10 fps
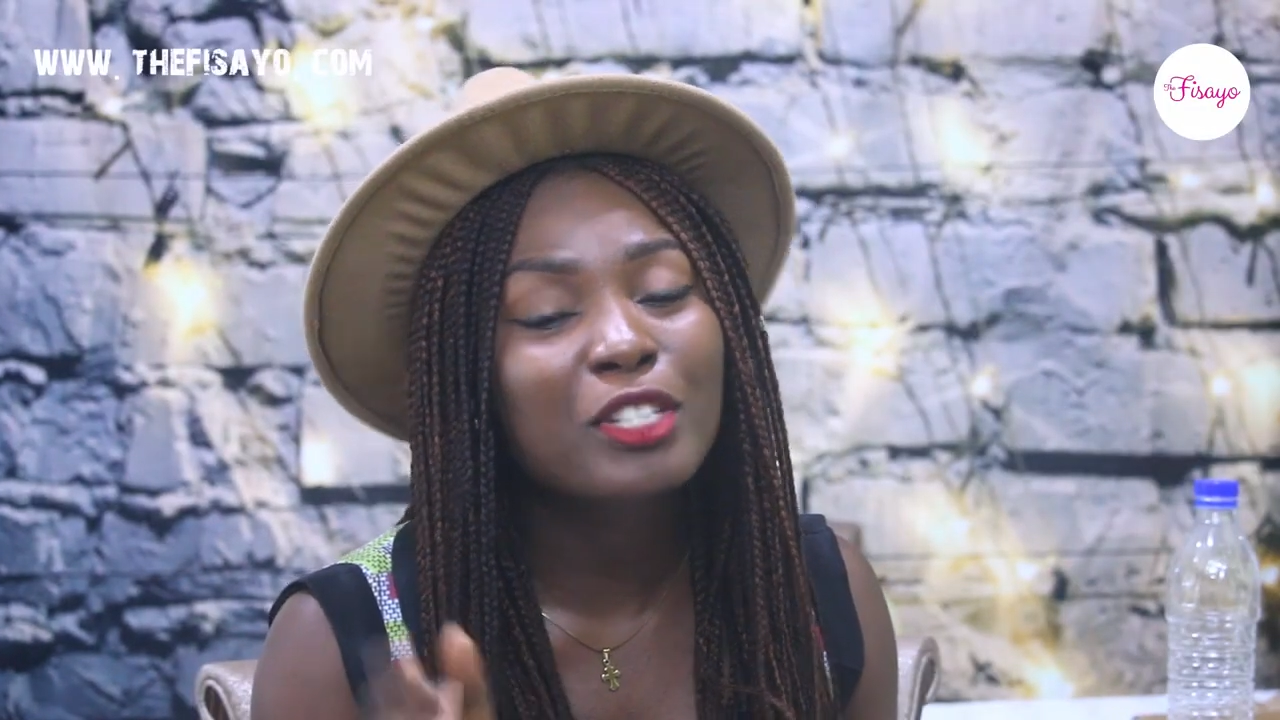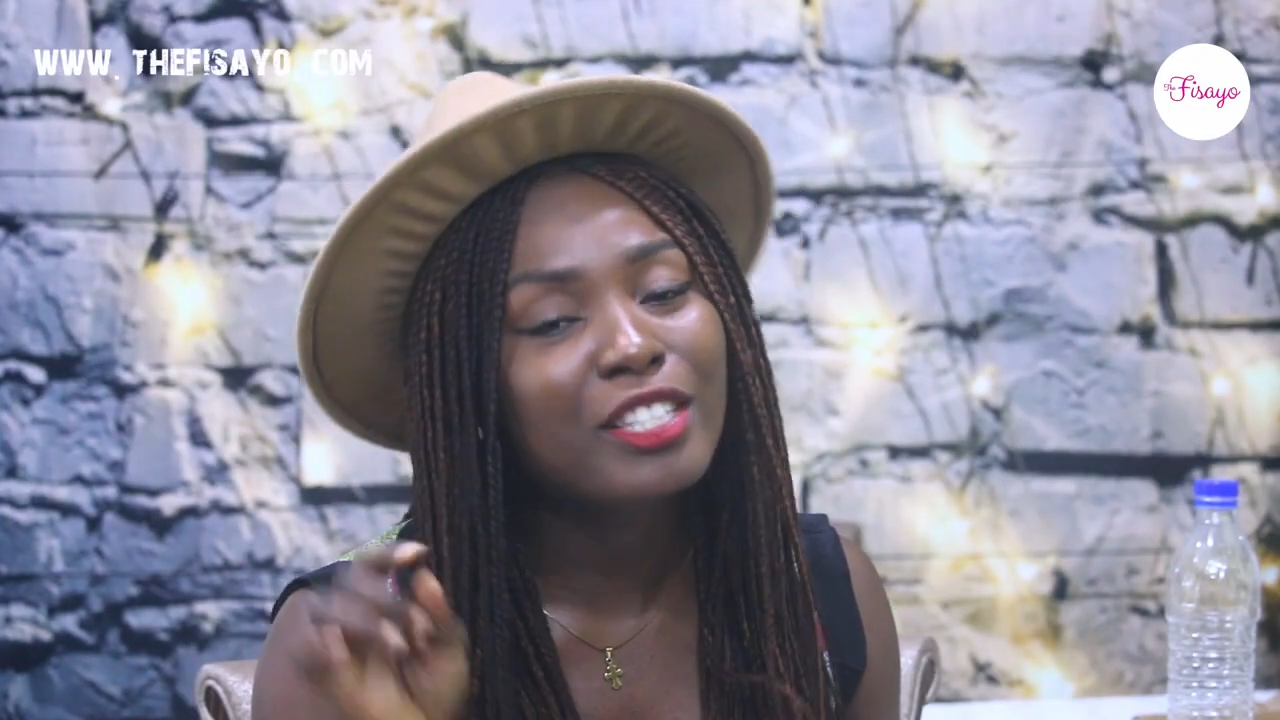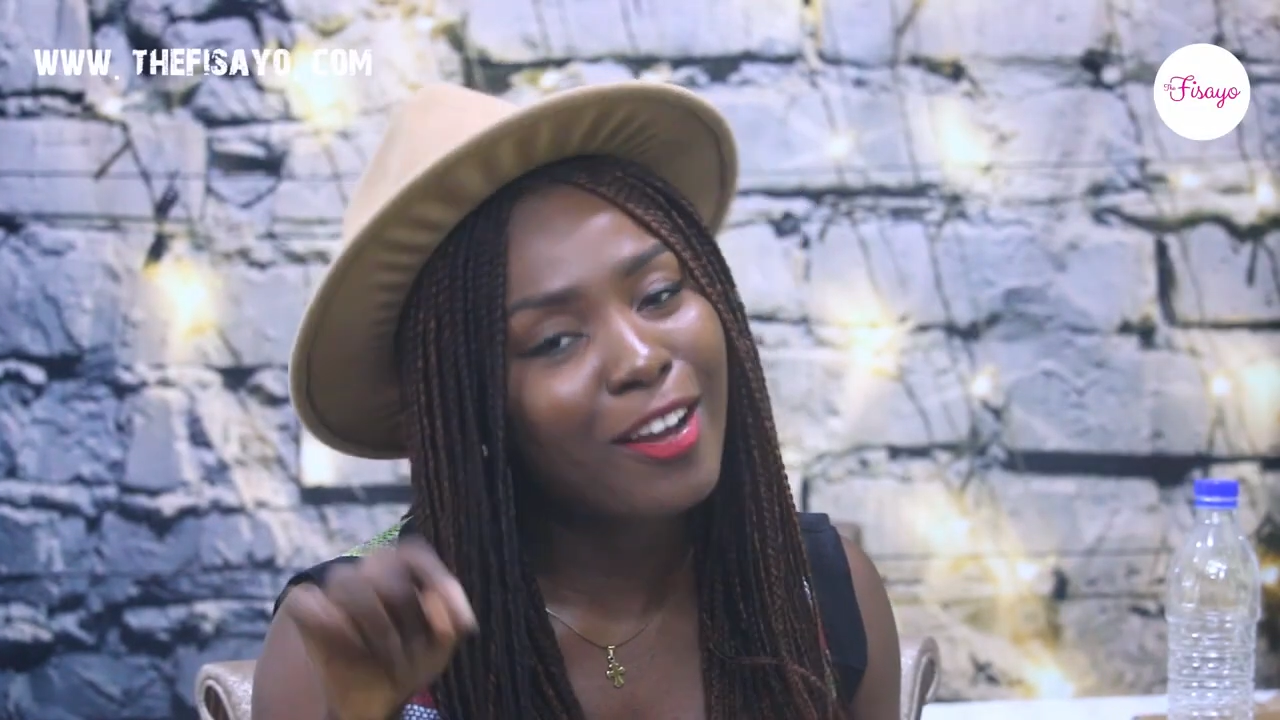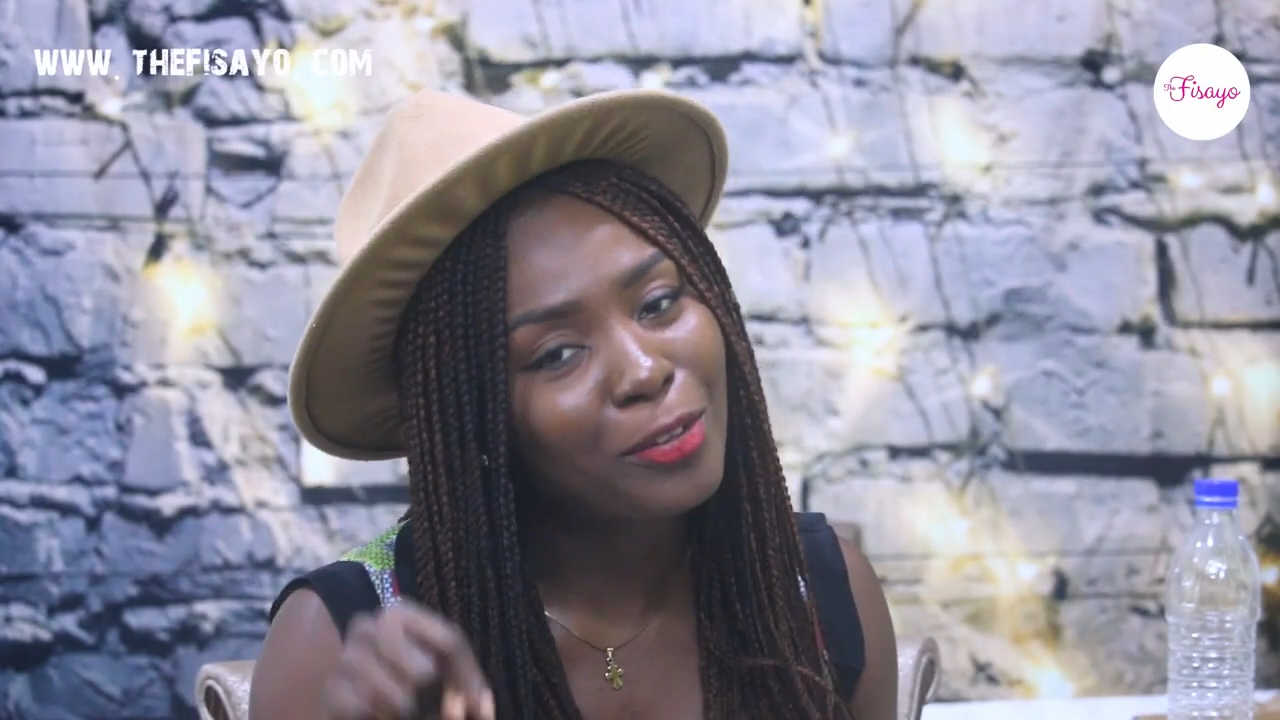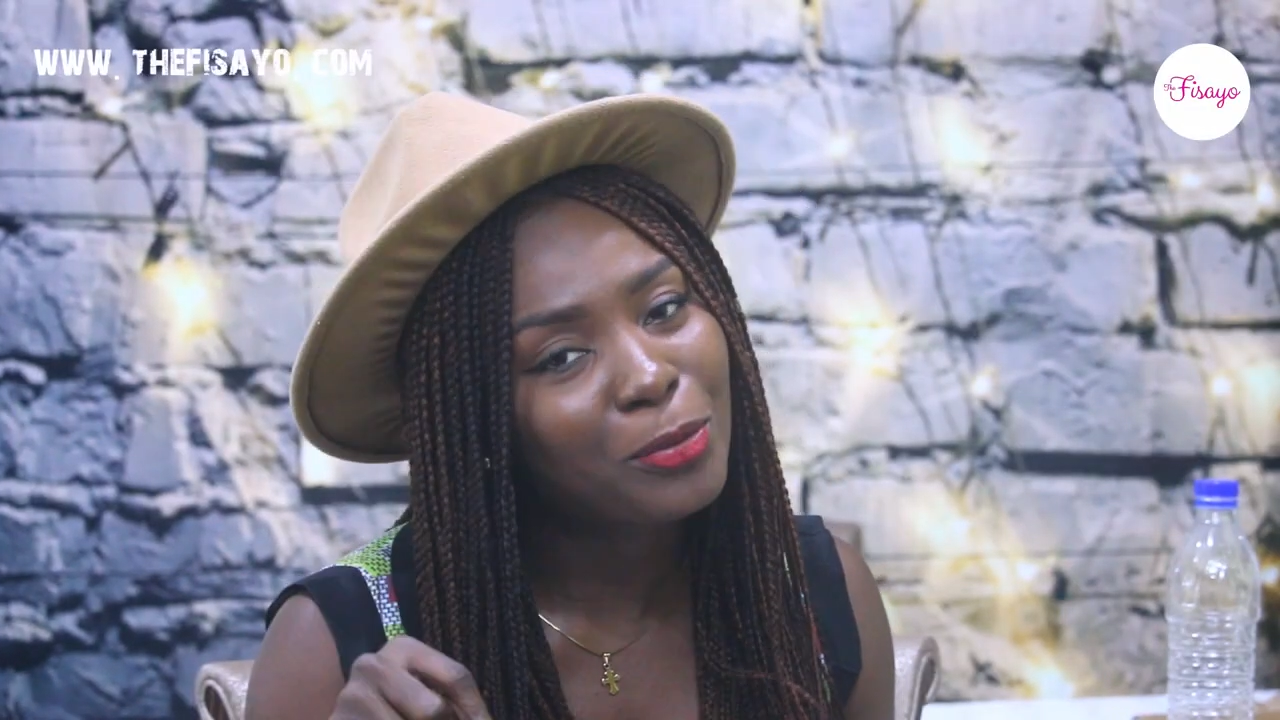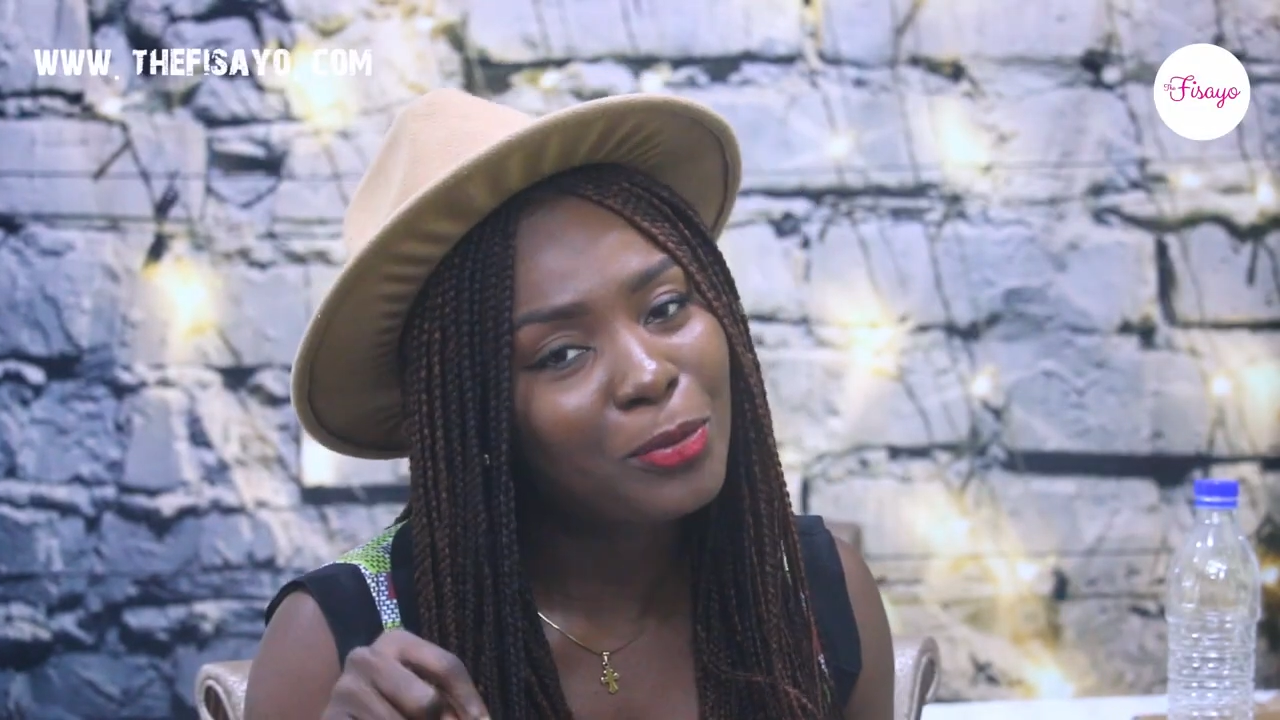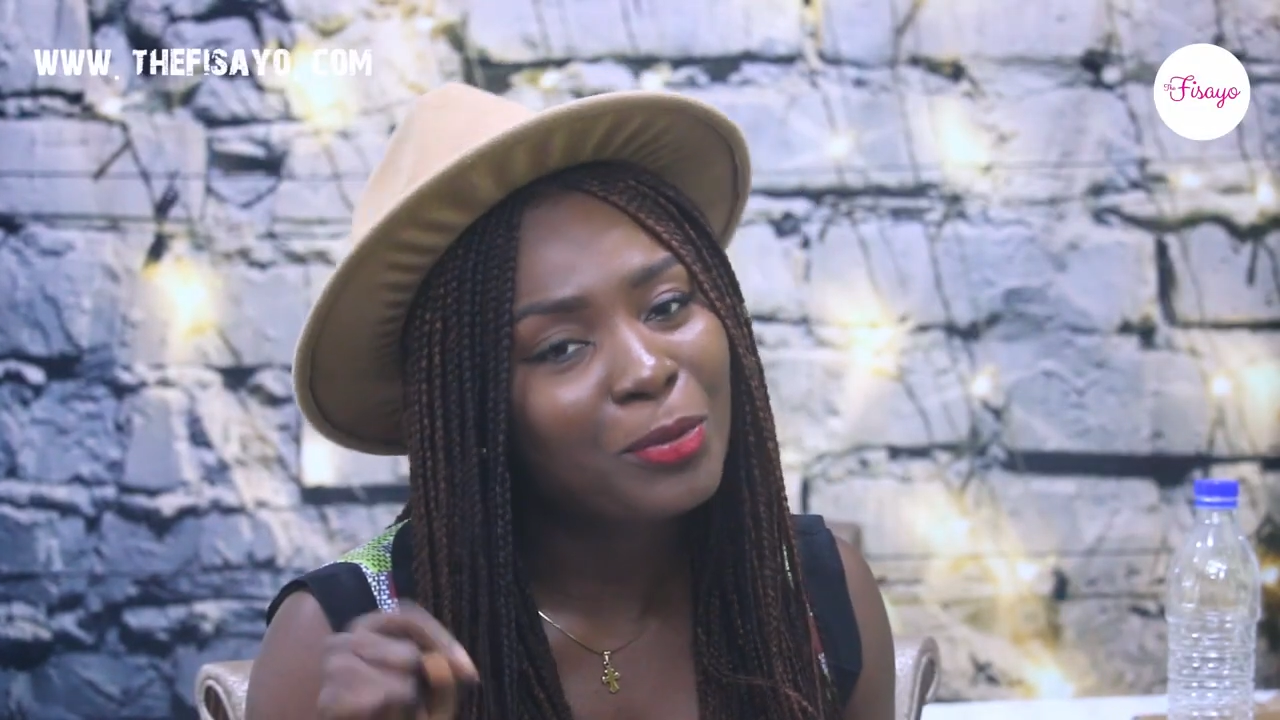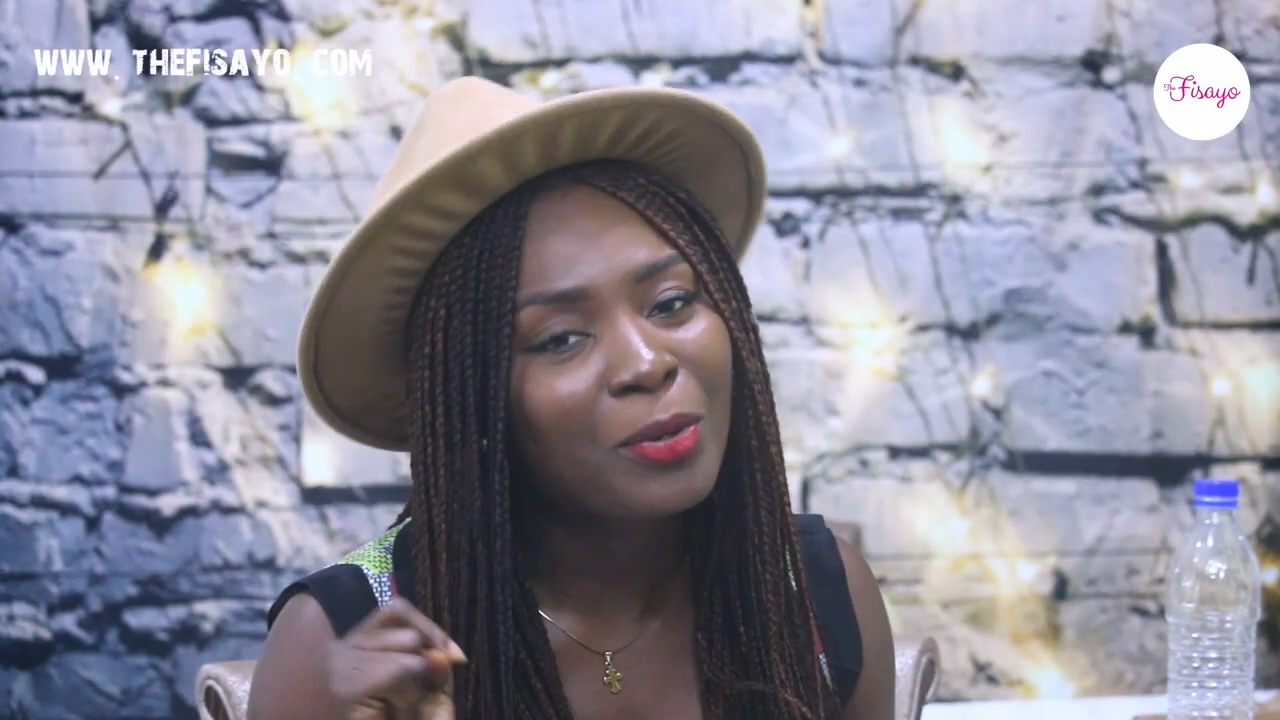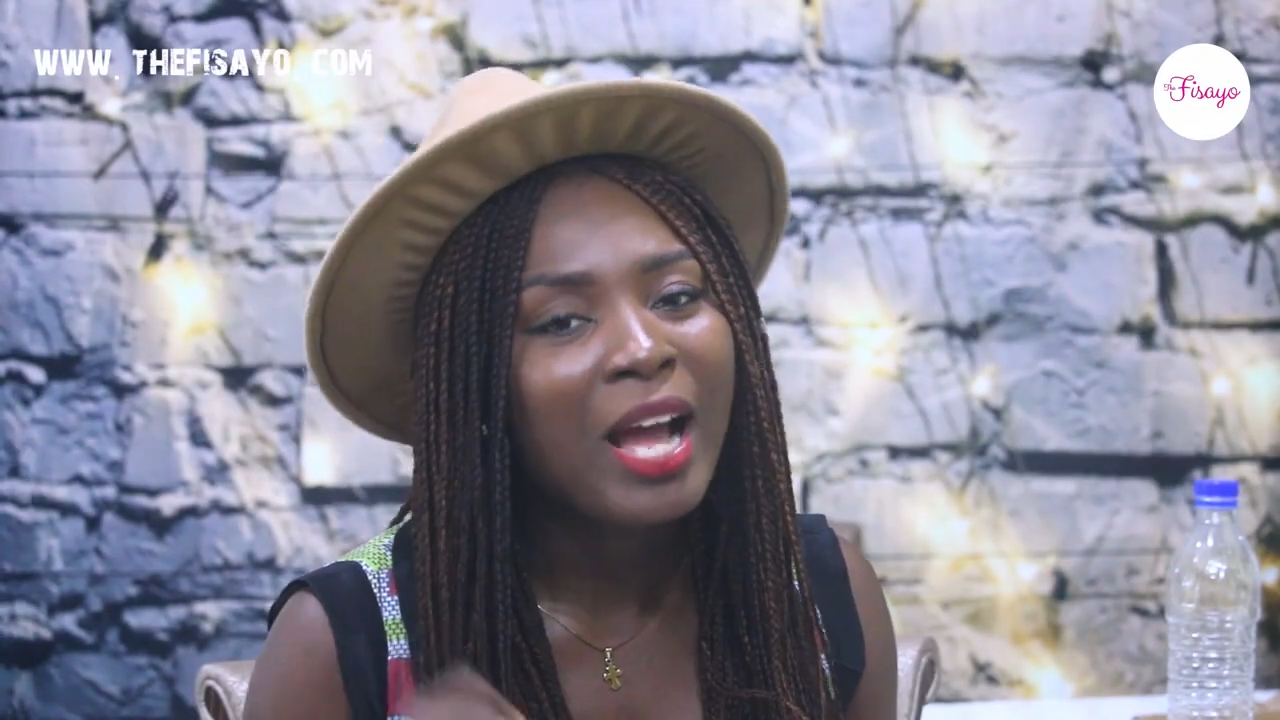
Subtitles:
I can continue